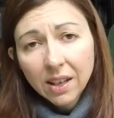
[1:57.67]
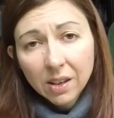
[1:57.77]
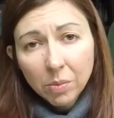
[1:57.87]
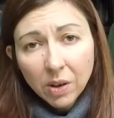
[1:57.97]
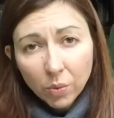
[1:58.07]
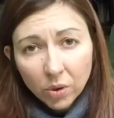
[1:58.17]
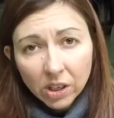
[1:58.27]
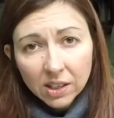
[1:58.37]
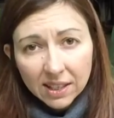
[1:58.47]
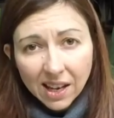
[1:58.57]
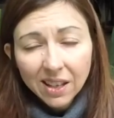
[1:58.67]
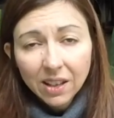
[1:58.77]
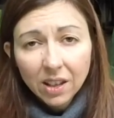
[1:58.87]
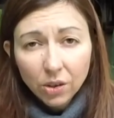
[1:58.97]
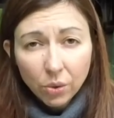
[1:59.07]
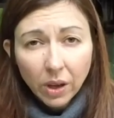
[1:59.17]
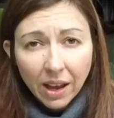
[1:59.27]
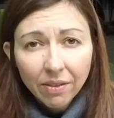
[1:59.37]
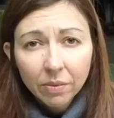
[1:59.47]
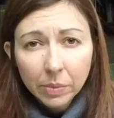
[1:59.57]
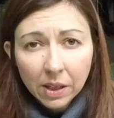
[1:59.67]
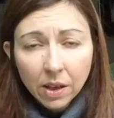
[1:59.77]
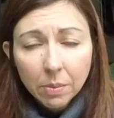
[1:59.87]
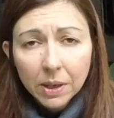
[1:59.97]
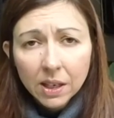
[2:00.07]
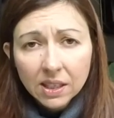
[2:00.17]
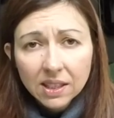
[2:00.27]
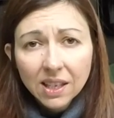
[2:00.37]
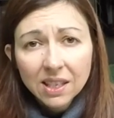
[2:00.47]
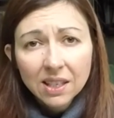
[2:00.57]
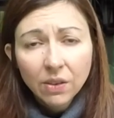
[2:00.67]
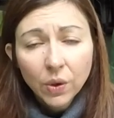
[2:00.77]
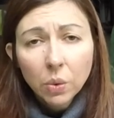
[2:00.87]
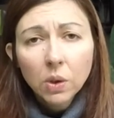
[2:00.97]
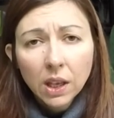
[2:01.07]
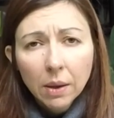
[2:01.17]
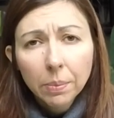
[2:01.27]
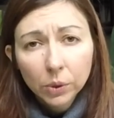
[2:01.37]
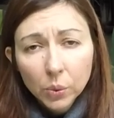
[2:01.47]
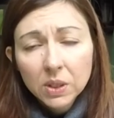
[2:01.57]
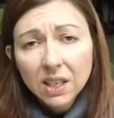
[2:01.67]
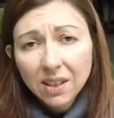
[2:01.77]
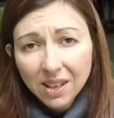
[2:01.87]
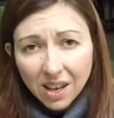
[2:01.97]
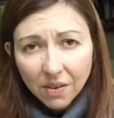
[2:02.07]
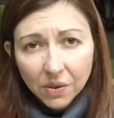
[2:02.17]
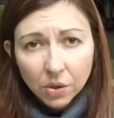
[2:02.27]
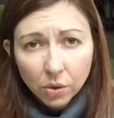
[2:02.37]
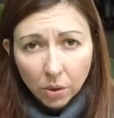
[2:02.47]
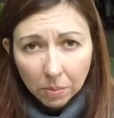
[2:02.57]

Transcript: can be a warning sign that you have mealy bugs is if you keep losing leaves on your